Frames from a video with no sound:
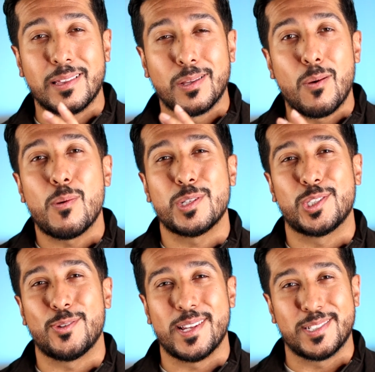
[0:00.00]
that lower
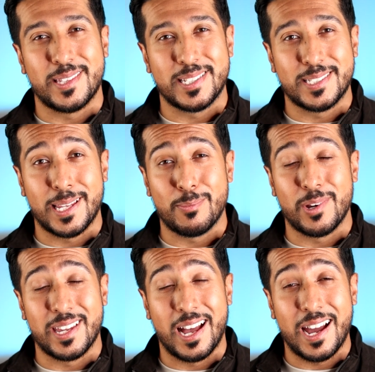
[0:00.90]
stress in the same
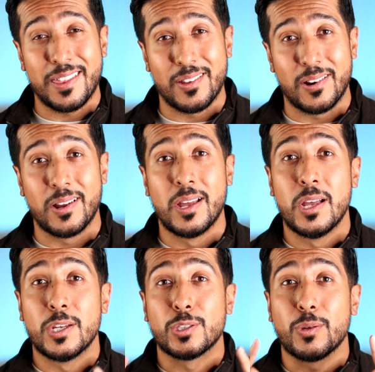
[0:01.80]
way either.
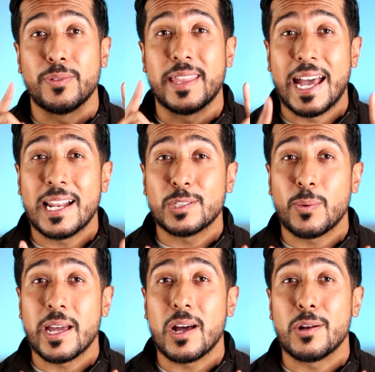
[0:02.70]
So that is
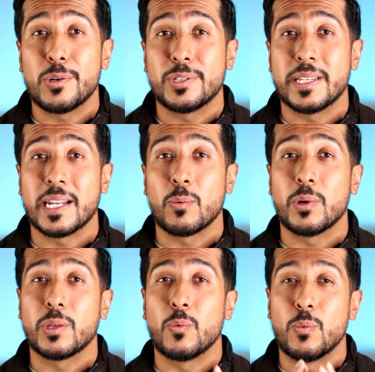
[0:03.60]
why understanding
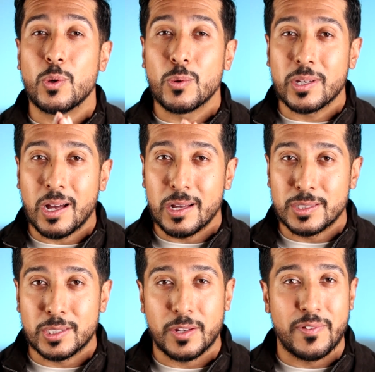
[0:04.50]
what the root
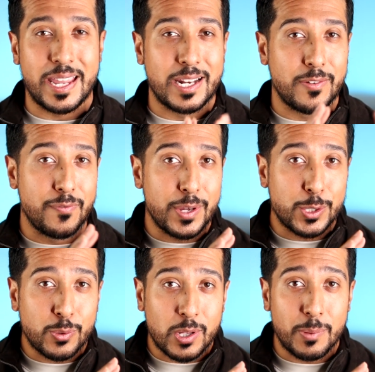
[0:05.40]
causes of
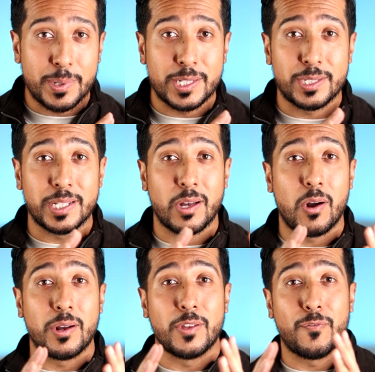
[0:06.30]
individual obesity
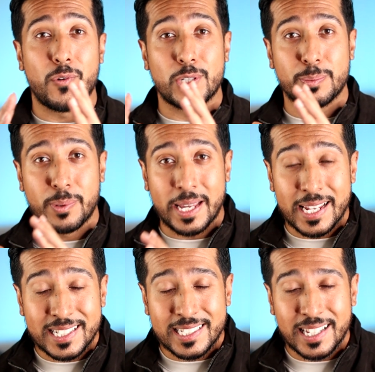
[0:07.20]
are in the first
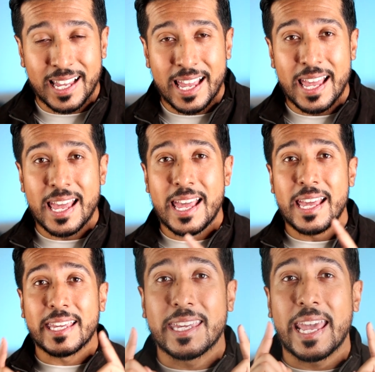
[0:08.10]
place
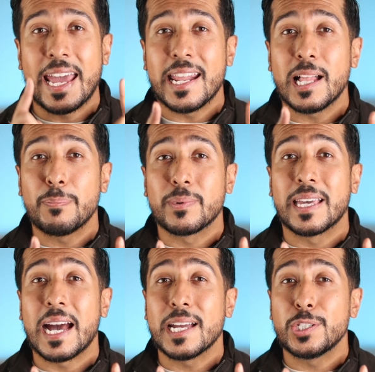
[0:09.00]
can help
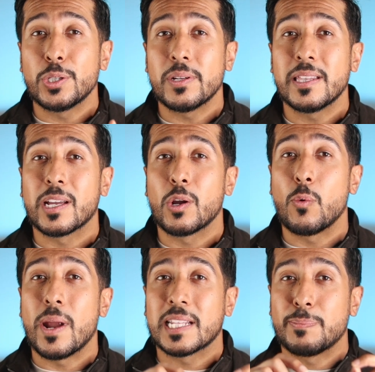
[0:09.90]
guide you in the
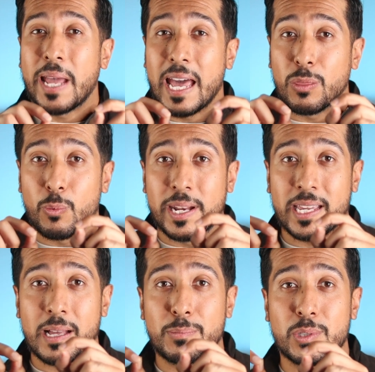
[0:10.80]
correct path when
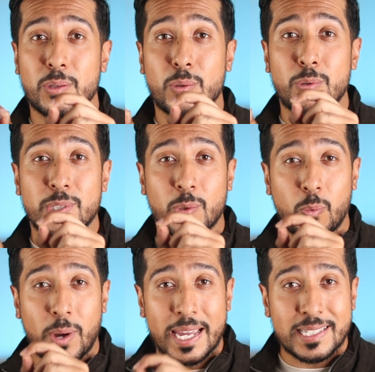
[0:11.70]
it comes to
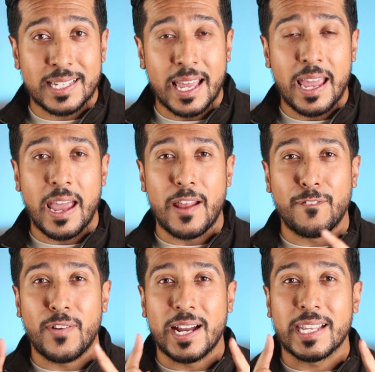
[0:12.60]
losing weight and
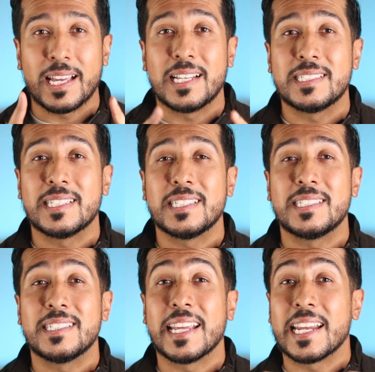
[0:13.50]
finding a
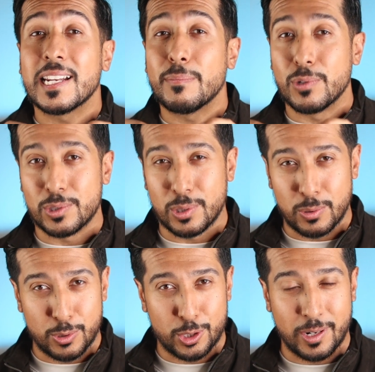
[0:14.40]
sustainable
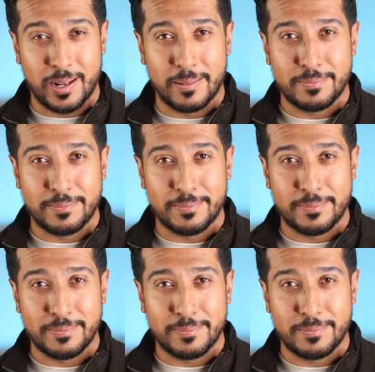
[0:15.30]
solution.